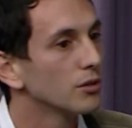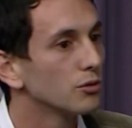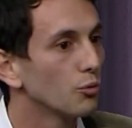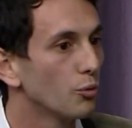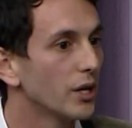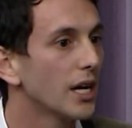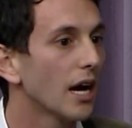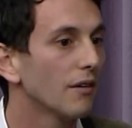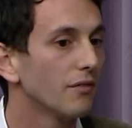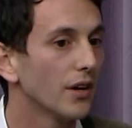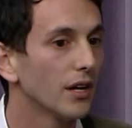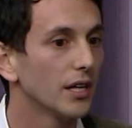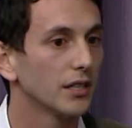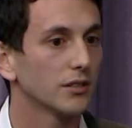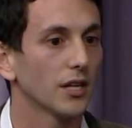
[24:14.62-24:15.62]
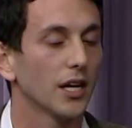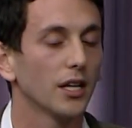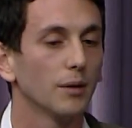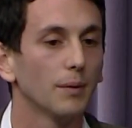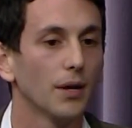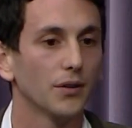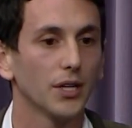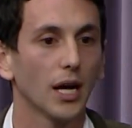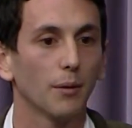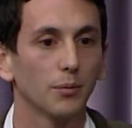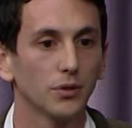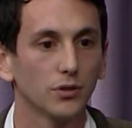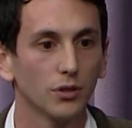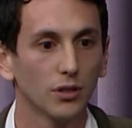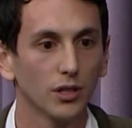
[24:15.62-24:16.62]
So we got very excited about the
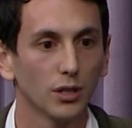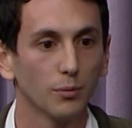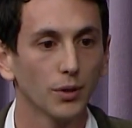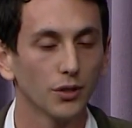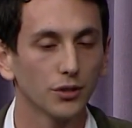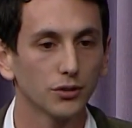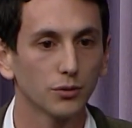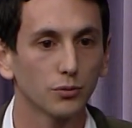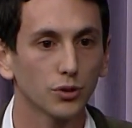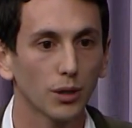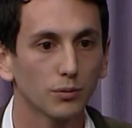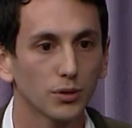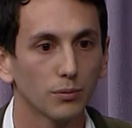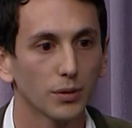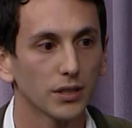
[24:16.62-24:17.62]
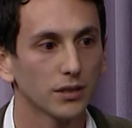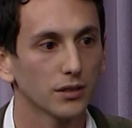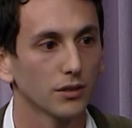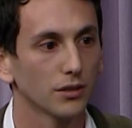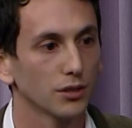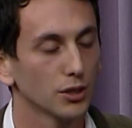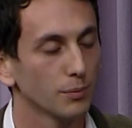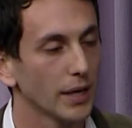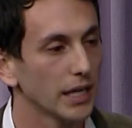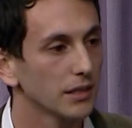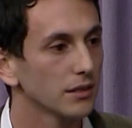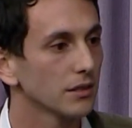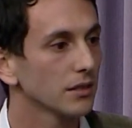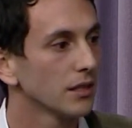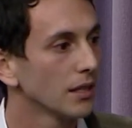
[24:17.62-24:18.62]
opportunity to build a subscription business in the
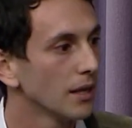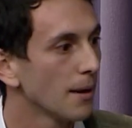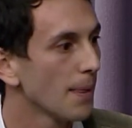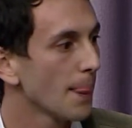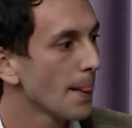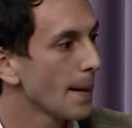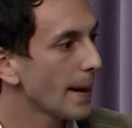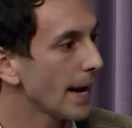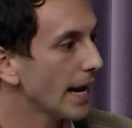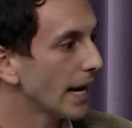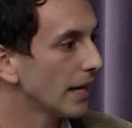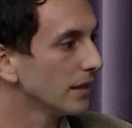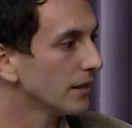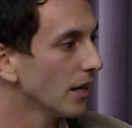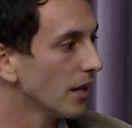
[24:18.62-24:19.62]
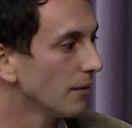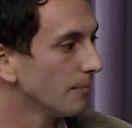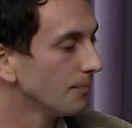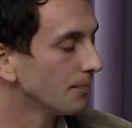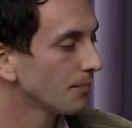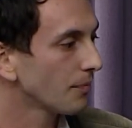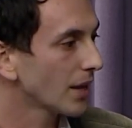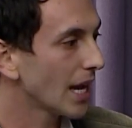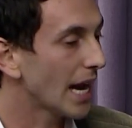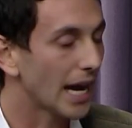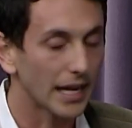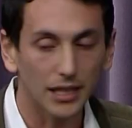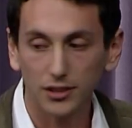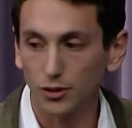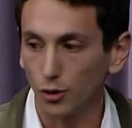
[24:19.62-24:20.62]
space. And, um,
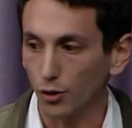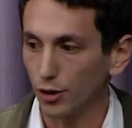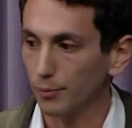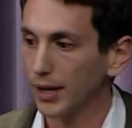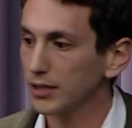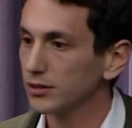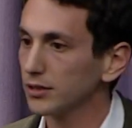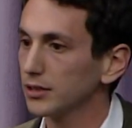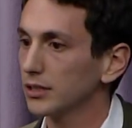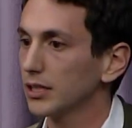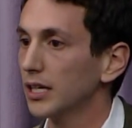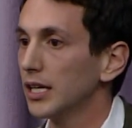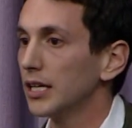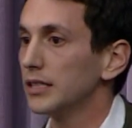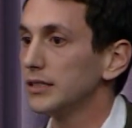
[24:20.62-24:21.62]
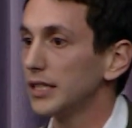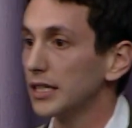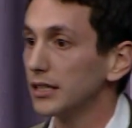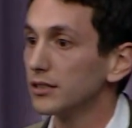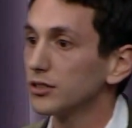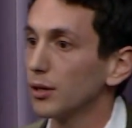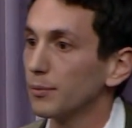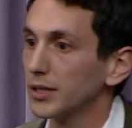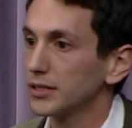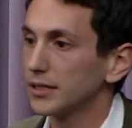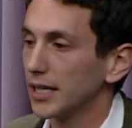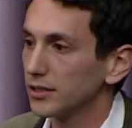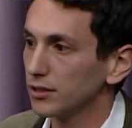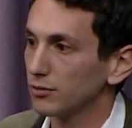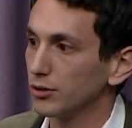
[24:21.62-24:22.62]
and as Lauren mentioned, did some
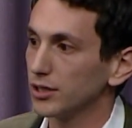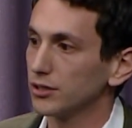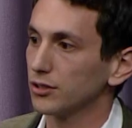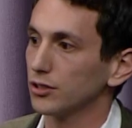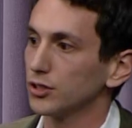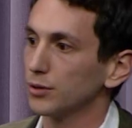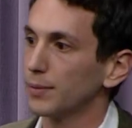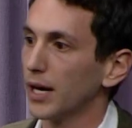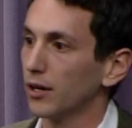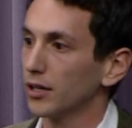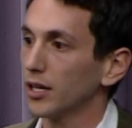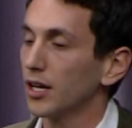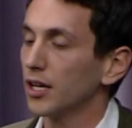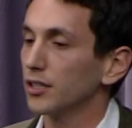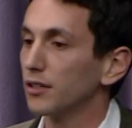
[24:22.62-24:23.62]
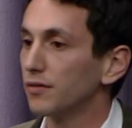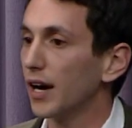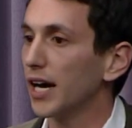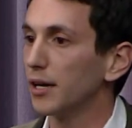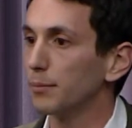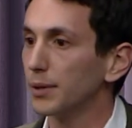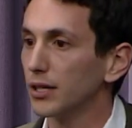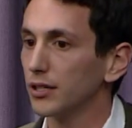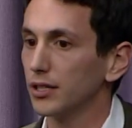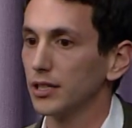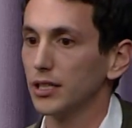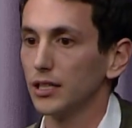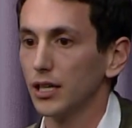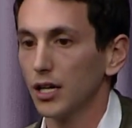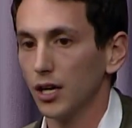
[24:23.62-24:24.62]
extensive research about the
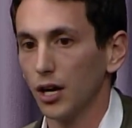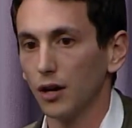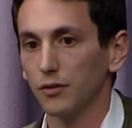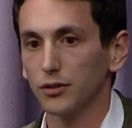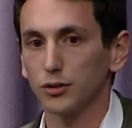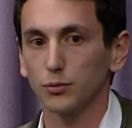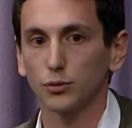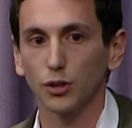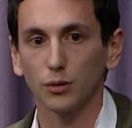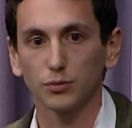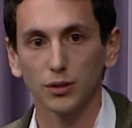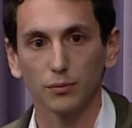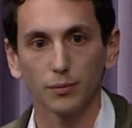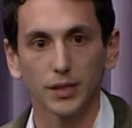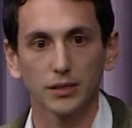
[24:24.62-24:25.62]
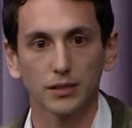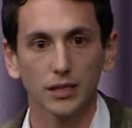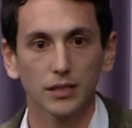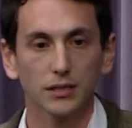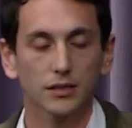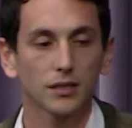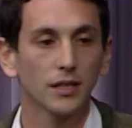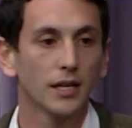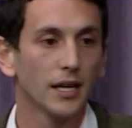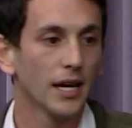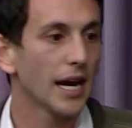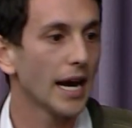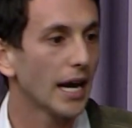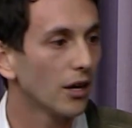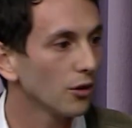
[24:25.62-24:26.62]
viability of a subscription business,
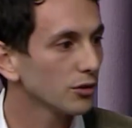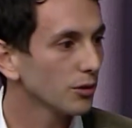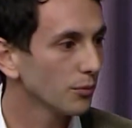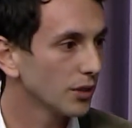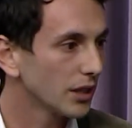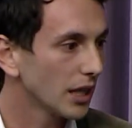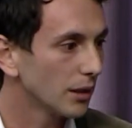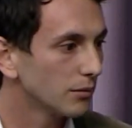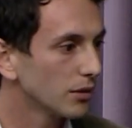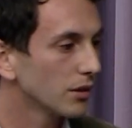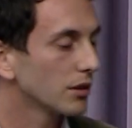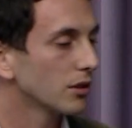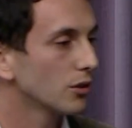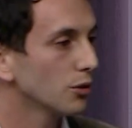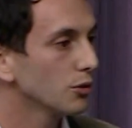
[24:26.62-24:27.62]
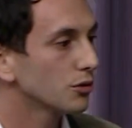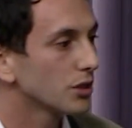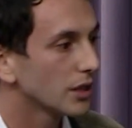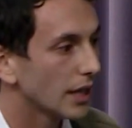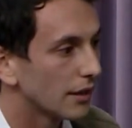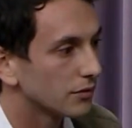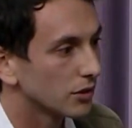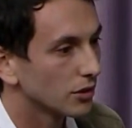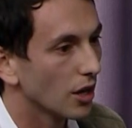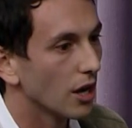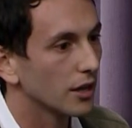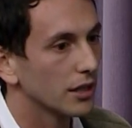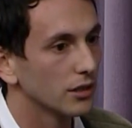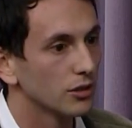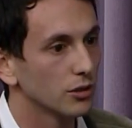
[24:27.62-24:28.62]
and ultimately came to the conclusion after
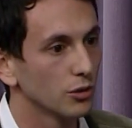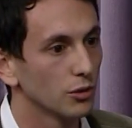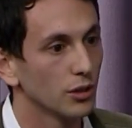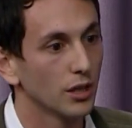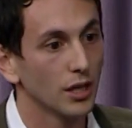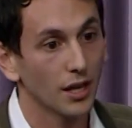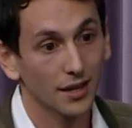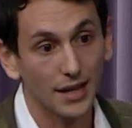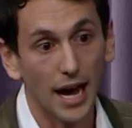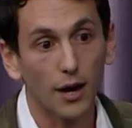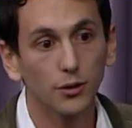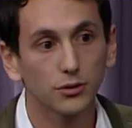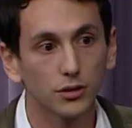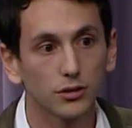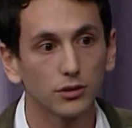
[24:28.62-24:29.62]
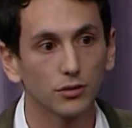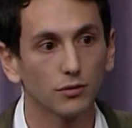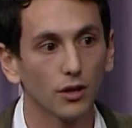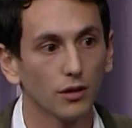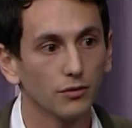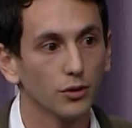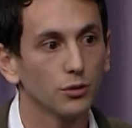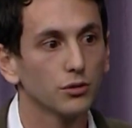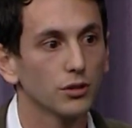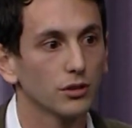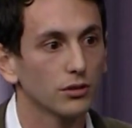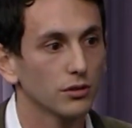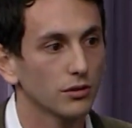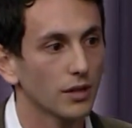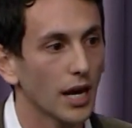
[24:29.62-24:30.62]
talking to thousands of, of
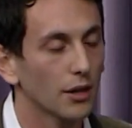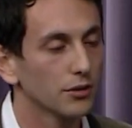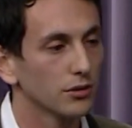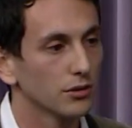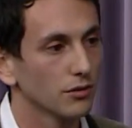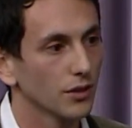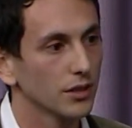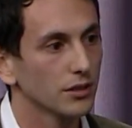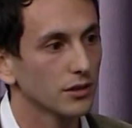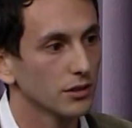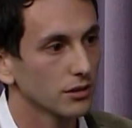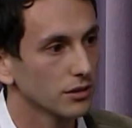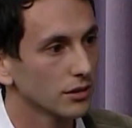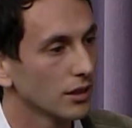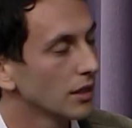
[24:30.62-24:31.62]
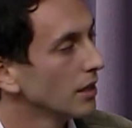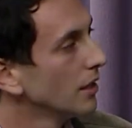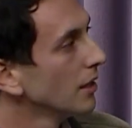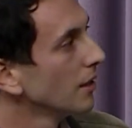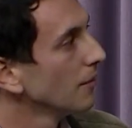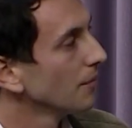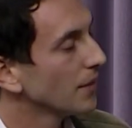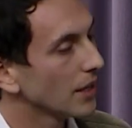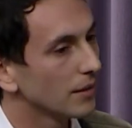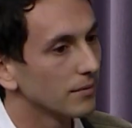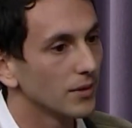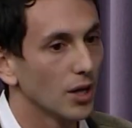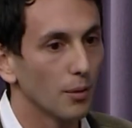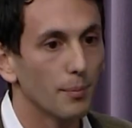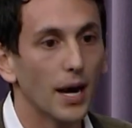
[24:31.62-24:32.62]
users, thousands of listeners, that,
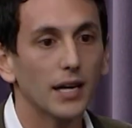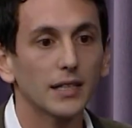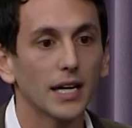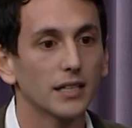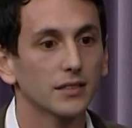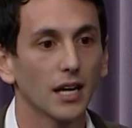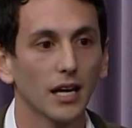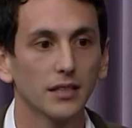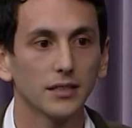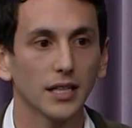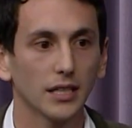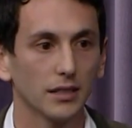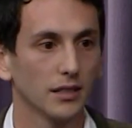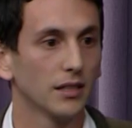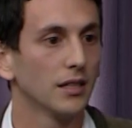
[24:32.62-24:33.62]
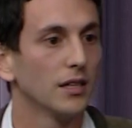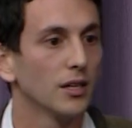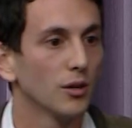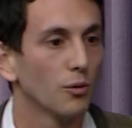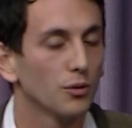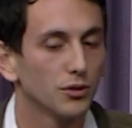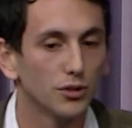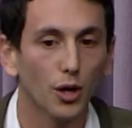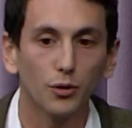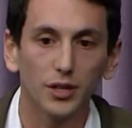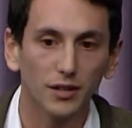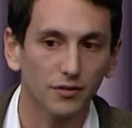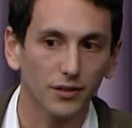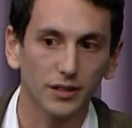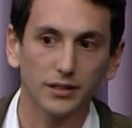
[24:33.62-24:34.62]
you know, podcast content was no
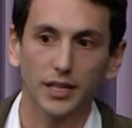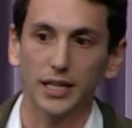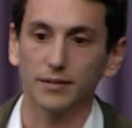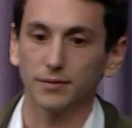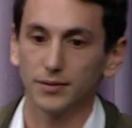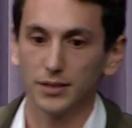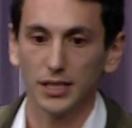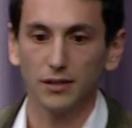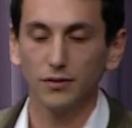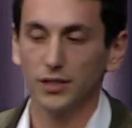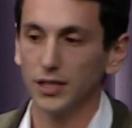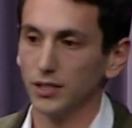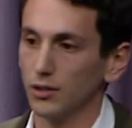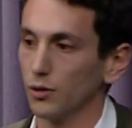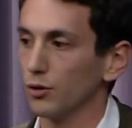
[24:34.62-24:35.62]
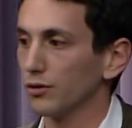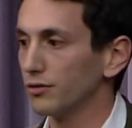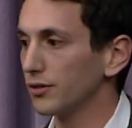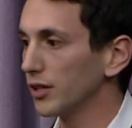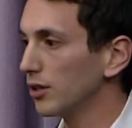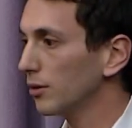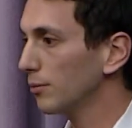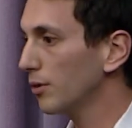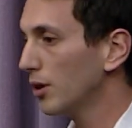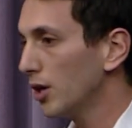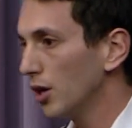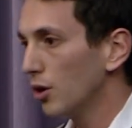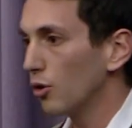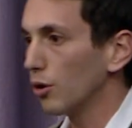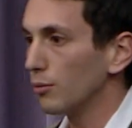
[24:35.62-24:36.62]
different than T V or film
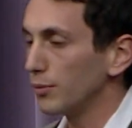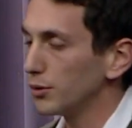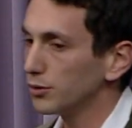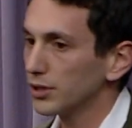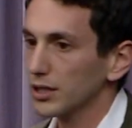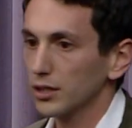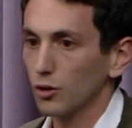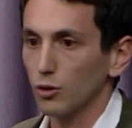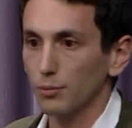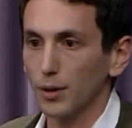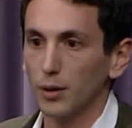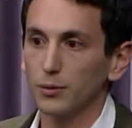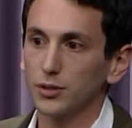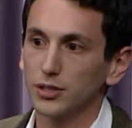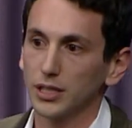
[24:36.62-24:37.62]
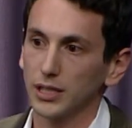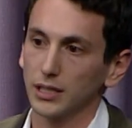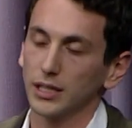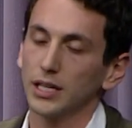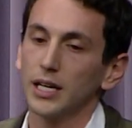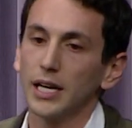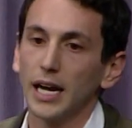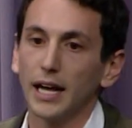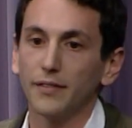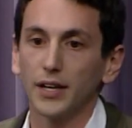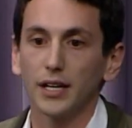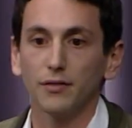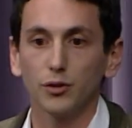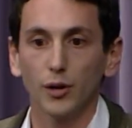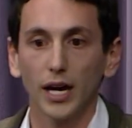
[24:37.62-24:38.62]
or music or publishing, and
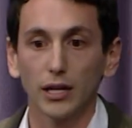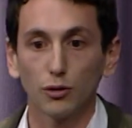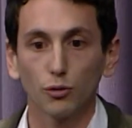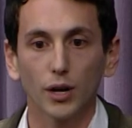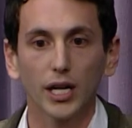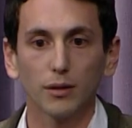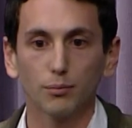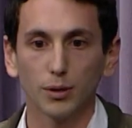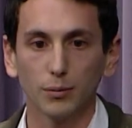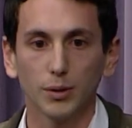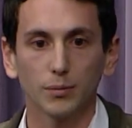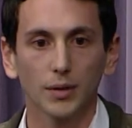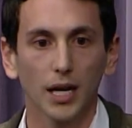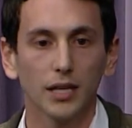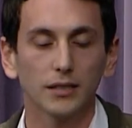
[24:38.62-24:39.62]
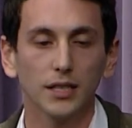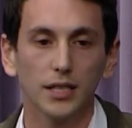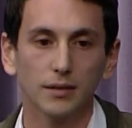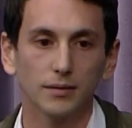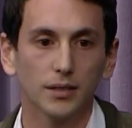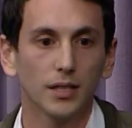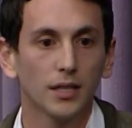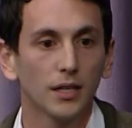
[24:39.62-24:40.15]
that if you had great premium content,